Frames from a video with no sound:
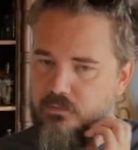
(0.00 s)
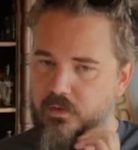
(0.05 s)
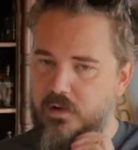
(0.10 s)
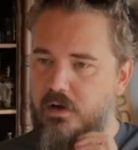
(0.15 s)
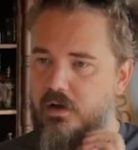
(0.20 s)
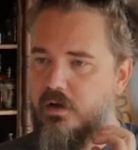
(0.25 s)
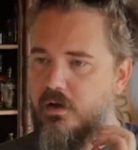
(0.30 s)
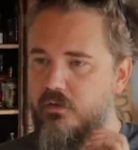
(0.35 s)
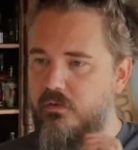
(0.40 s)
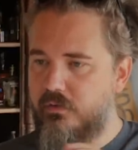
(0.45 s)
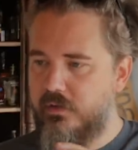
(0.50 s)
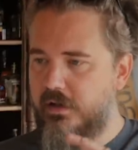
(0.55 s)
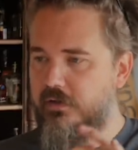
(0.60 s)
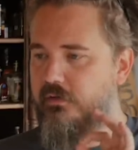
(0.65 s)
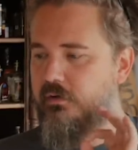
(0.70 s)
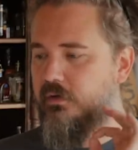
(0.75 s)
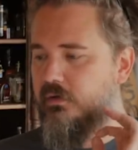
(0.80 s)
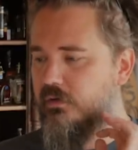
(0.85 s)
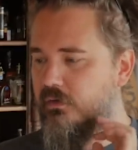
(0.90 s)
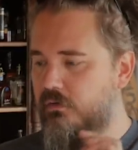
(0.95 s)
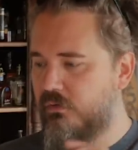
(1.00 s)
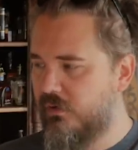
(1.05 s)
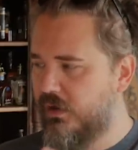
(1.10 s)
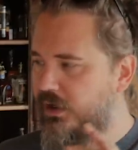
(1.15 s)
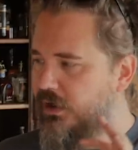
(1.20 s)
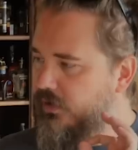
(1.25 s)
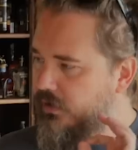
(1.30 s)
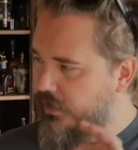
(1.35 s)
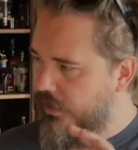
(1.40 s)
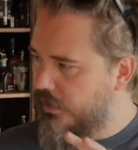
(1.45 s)
raw leather
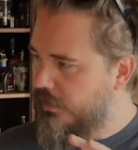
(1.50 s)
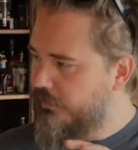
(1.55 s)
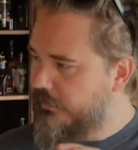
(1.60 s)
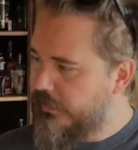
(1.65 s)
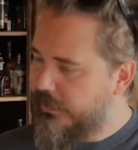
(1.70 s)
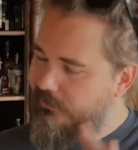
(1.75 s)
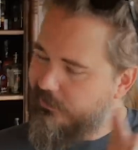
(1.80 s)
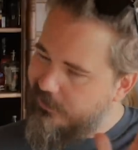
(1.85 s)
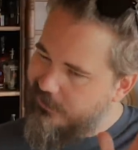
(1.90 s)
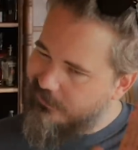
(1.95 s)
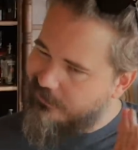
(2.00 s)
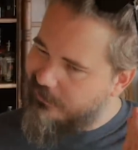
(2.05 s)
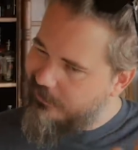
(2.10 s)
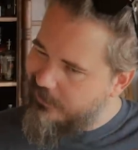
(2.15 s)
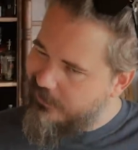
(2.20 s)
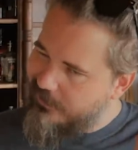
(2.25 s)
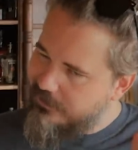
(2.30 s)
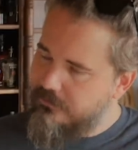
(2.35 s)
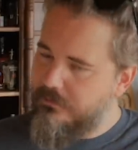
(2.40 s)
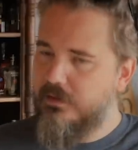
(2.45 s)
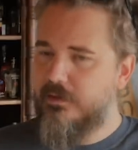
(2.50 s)
green note that we didn't mm. like.